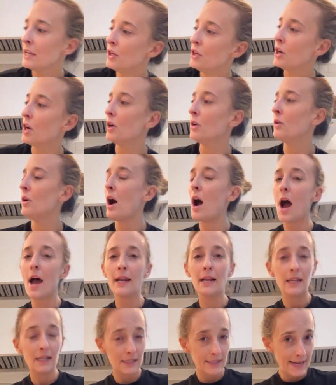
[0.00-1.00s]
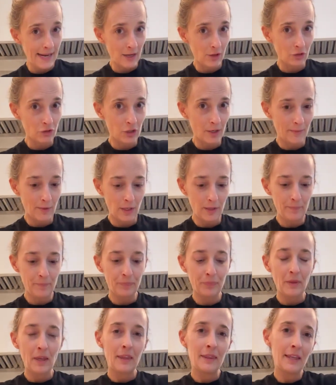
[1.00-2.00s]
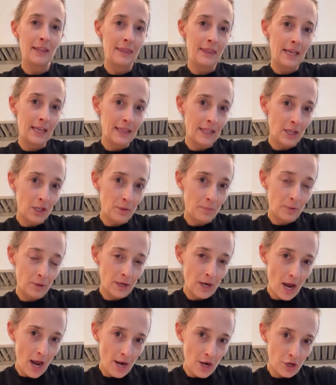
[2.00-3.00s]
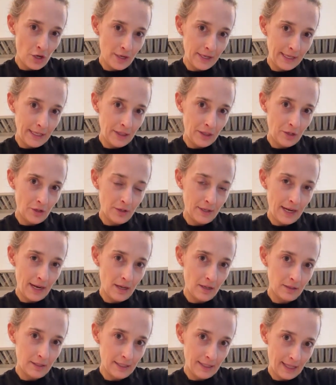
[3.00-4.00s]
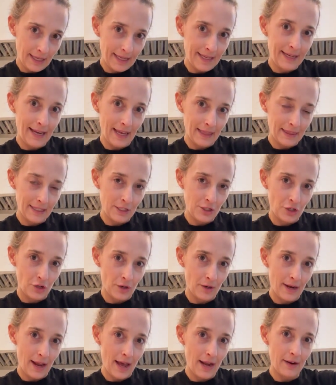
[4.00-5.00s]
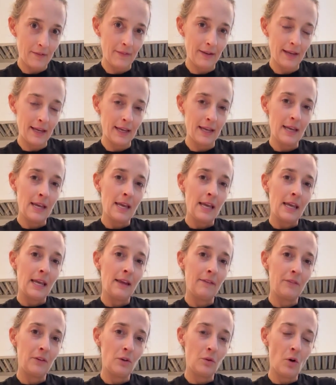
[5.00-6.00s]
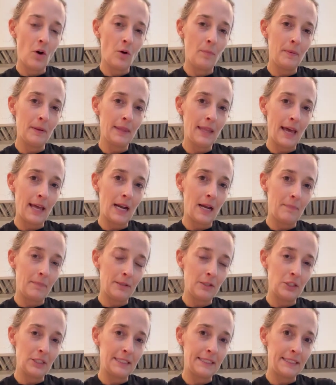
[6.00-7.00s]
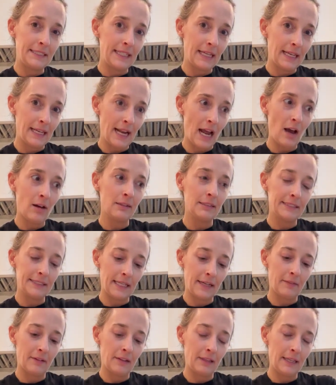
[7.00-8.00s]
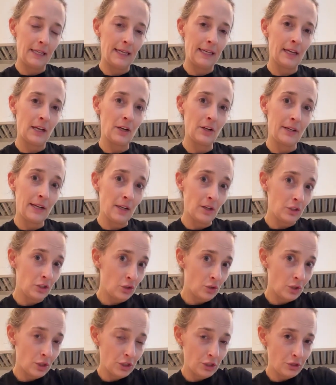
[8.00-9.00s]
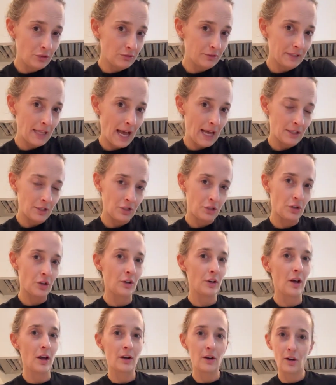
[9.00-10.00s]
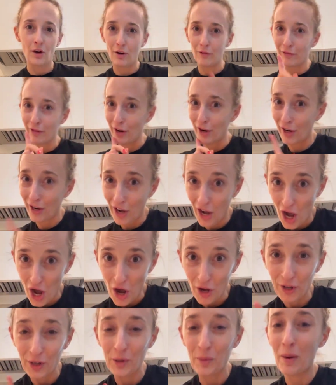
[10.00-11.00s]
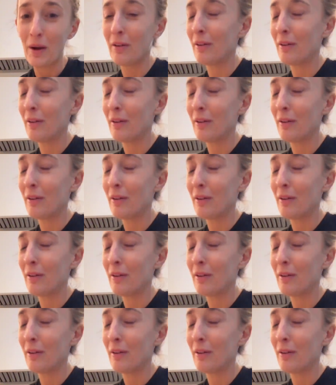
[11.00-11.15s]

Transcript: you know, on a nail trimmer, the thing that you put underneath your nail to like get the dirt out of it, if you open that up and just stick it out instead of cleaning out your nail, you can use that to turn on a golf cart. You're